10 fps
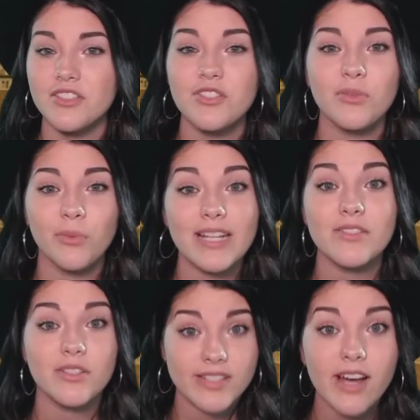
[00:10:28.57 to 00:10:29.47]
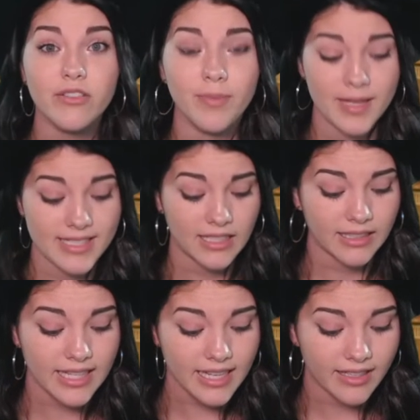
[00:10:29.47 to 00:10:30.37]
to raise herself,
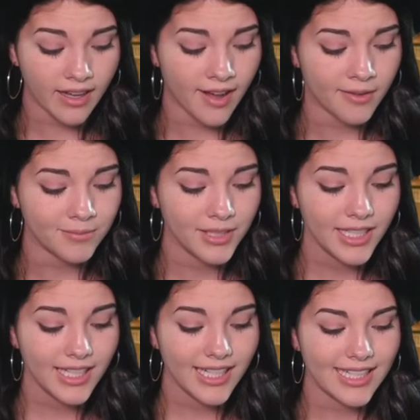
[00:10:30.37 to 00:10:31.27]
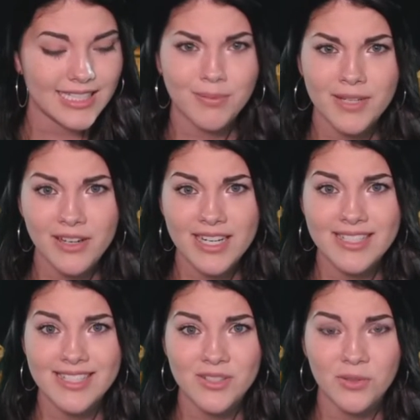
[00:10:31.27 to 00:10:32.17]
basically. And it's a pretty
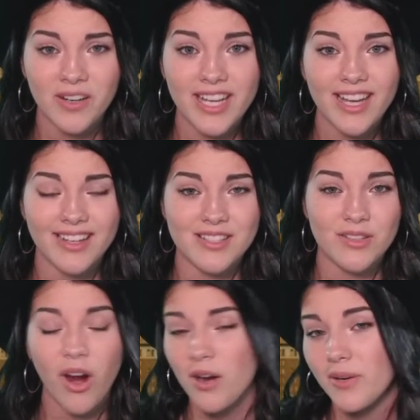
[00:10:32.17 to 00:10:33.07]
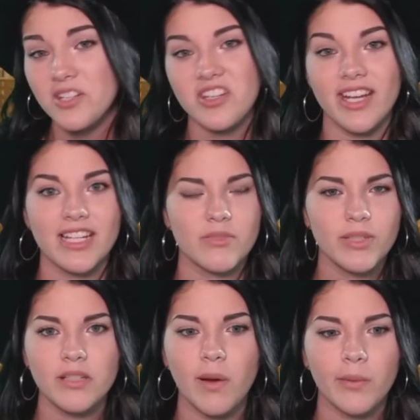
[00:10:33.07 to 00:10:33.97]
crazy story. It's heart-wrenching. It's
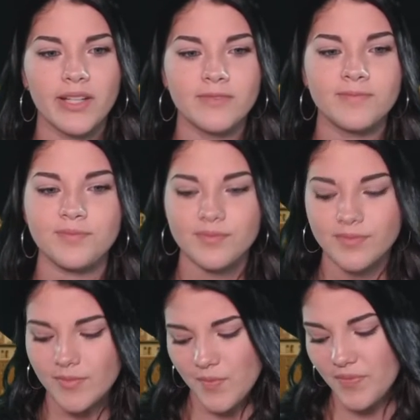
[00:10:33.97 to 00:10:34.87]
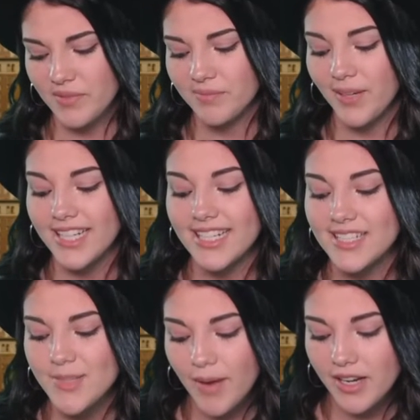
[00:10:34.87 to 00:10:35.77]
really well written. But it
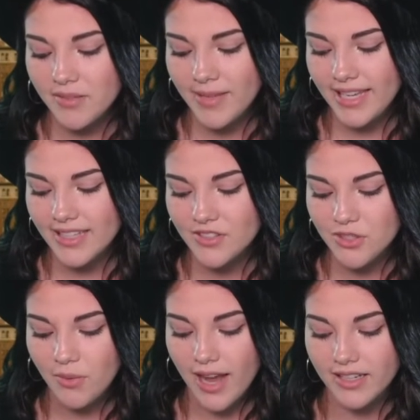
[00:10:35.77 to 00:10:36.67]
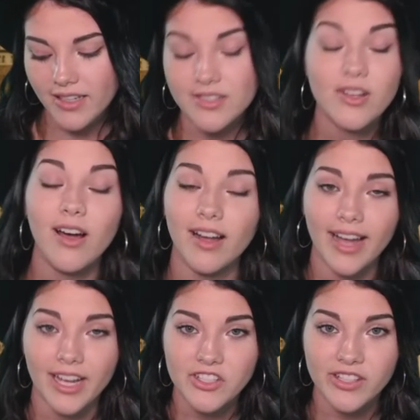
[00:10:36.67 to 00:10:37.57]
inspired me to write a song,
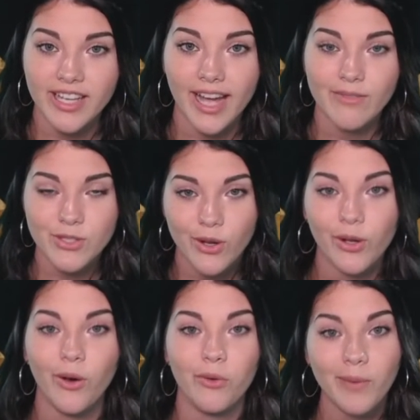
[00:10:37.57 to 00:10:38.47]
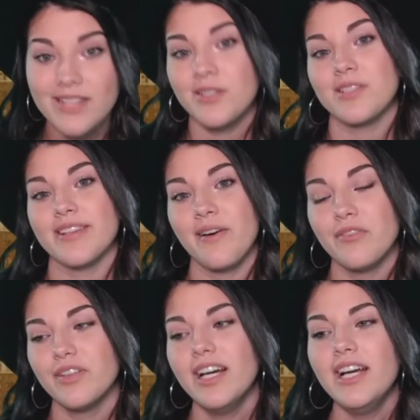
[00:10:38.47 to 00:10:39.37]
actually. I have a song called Raise Herself,